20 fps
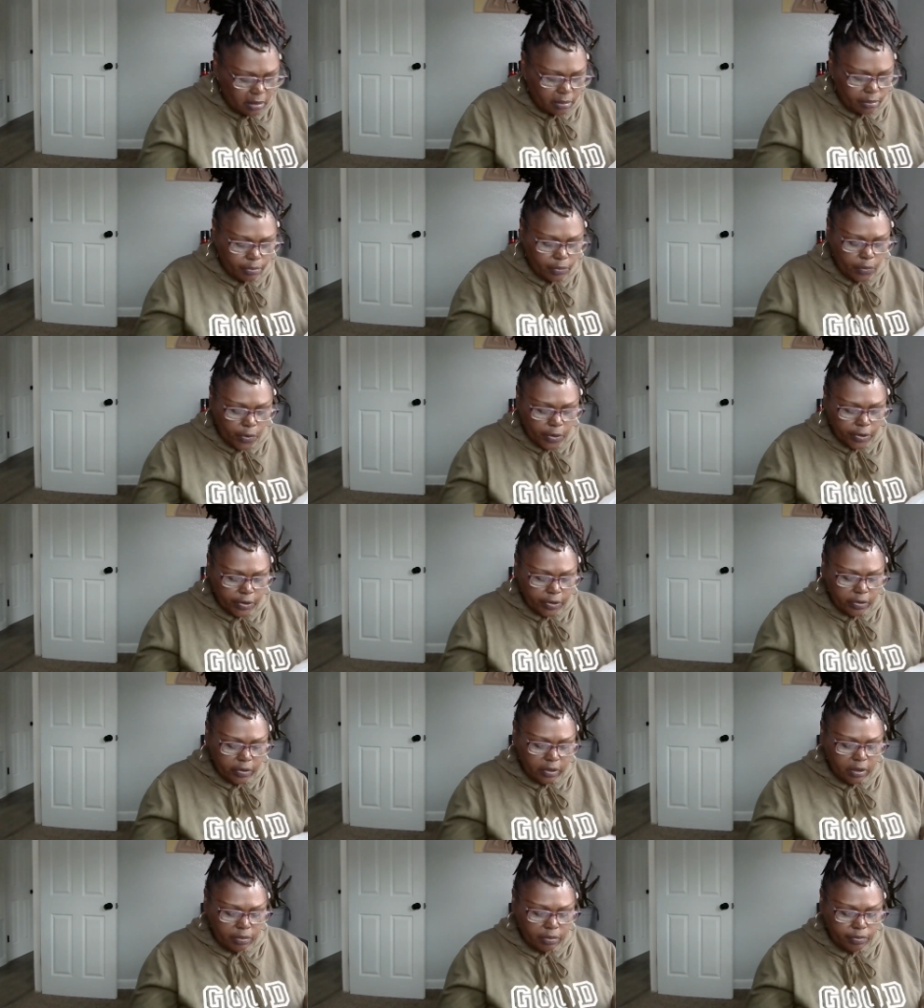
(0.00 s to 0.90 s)
um,
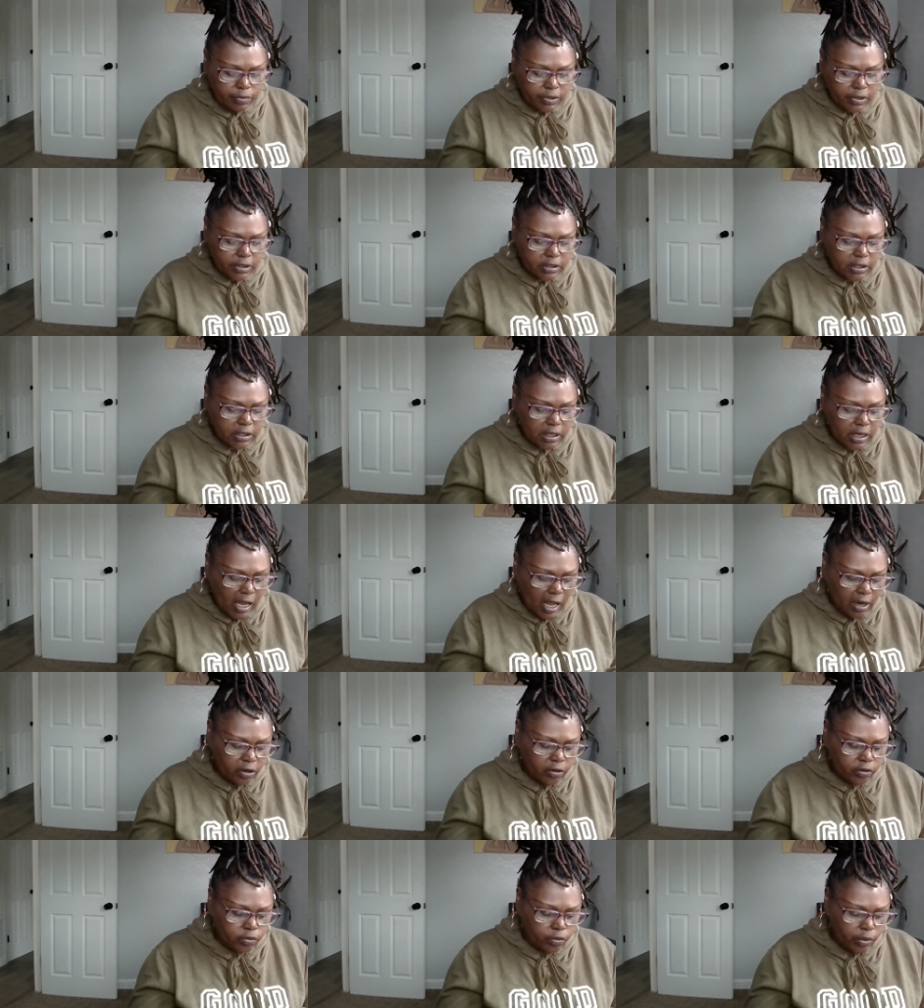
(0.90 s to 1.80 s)
border. It was a
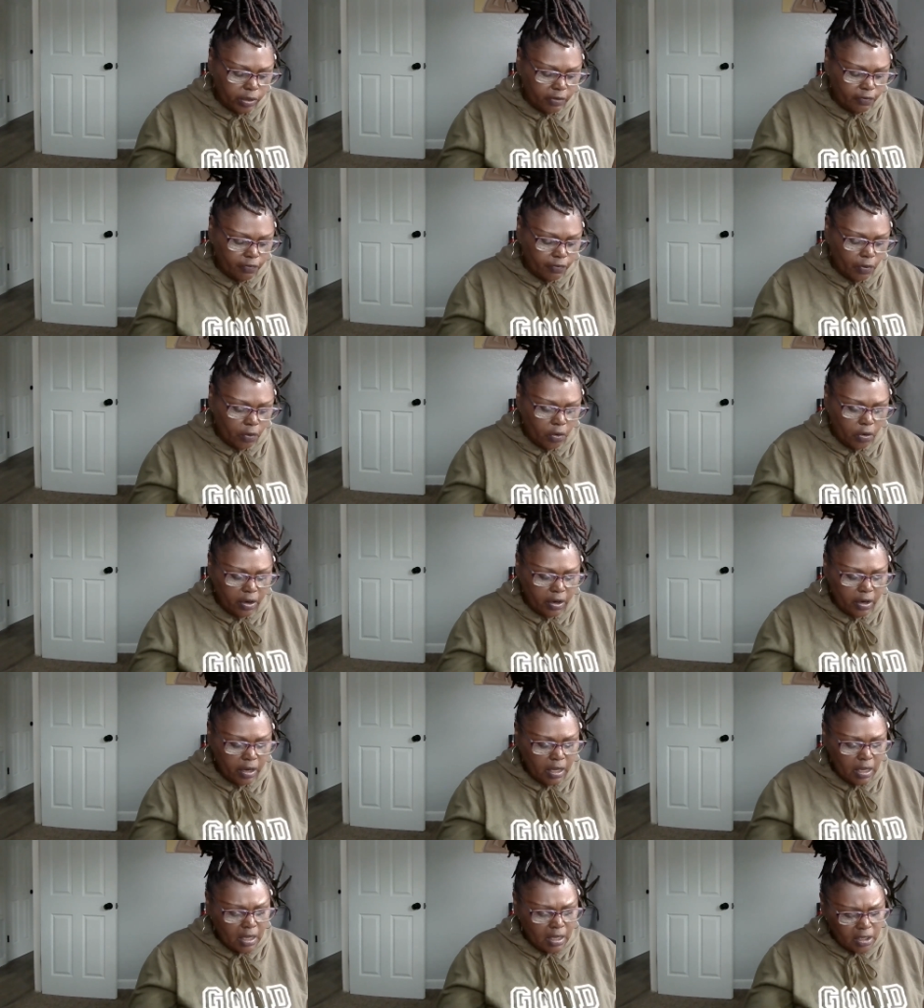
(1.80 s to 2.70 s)
dollar
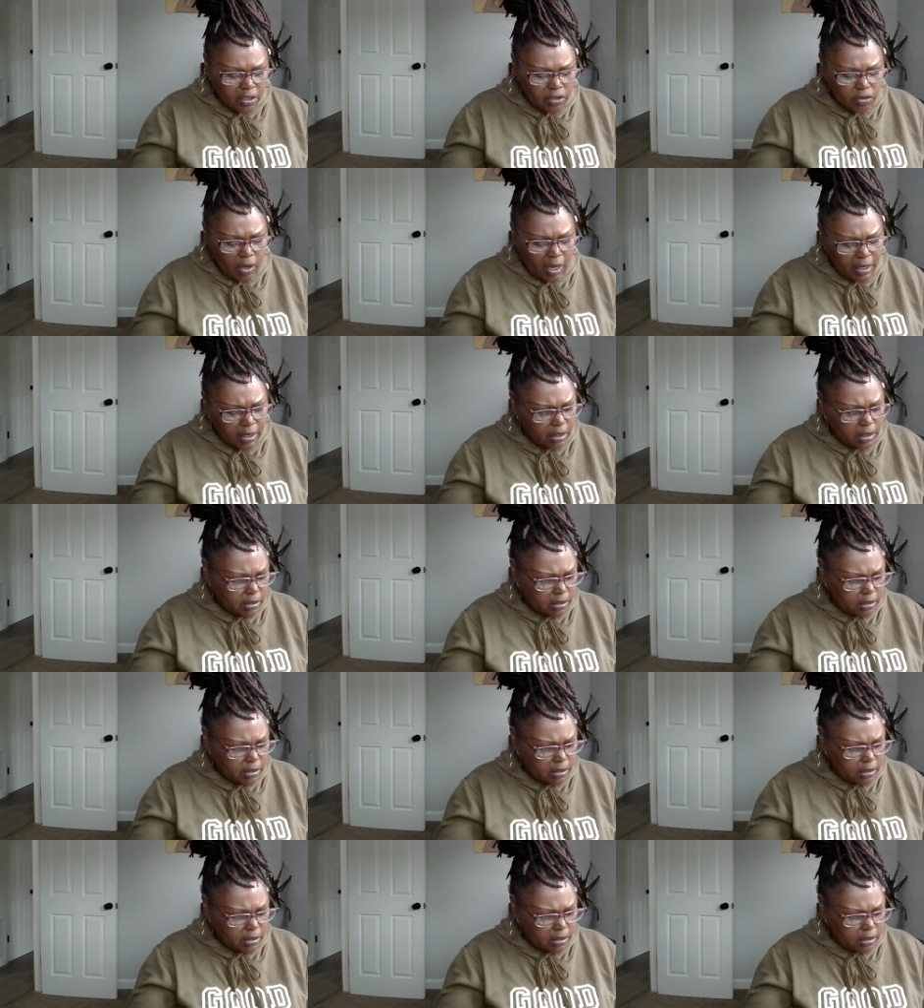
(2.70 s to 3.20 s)
twenty-four, so I